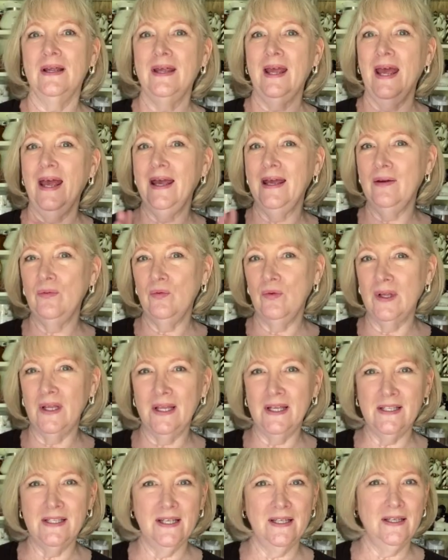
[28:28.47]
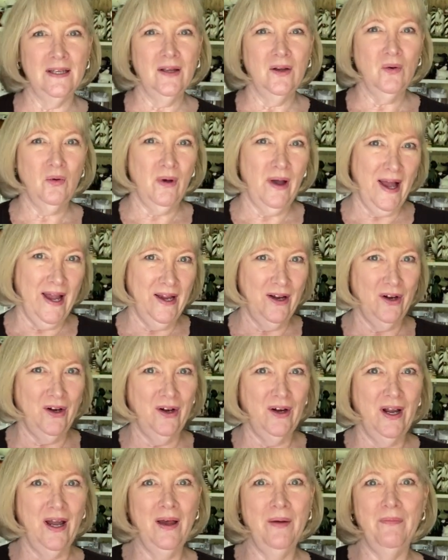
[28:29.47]
Kay really didn't
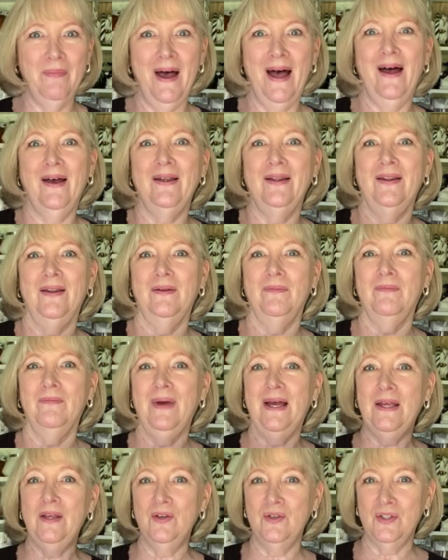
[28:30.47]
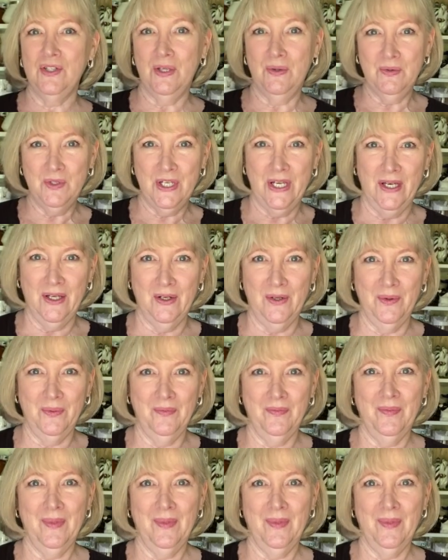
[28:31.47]
inquire about my YouTube channel.